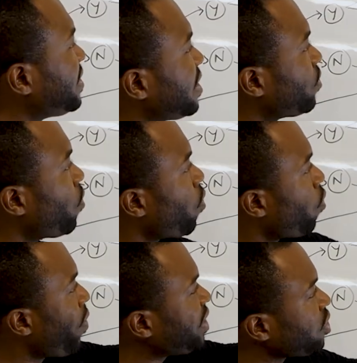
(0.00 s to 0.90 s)
is
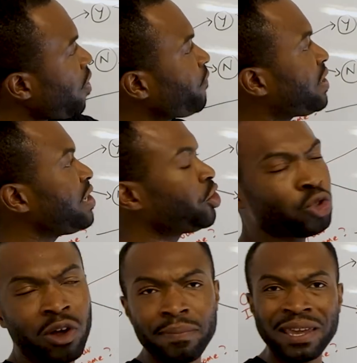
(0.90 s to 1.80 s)
which of these
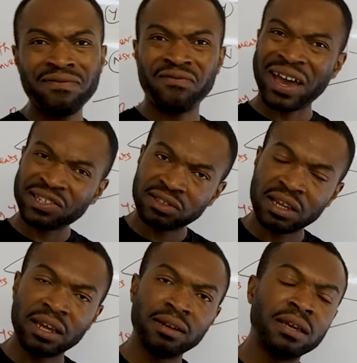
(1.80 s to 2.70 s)
should I be
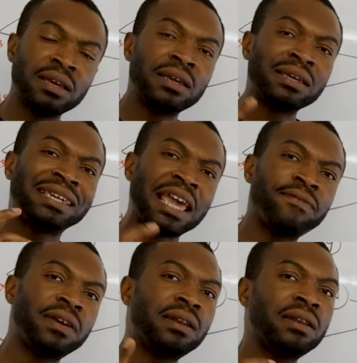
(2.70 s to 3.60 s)
investing in
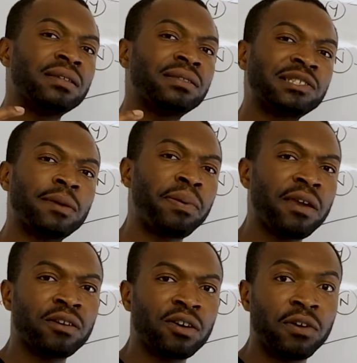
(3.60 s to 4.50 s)
given there's a
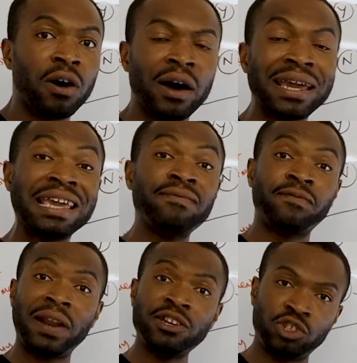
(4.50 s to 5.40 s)
period of high
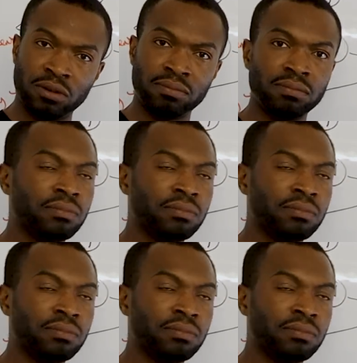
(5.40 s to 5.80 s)
inflation?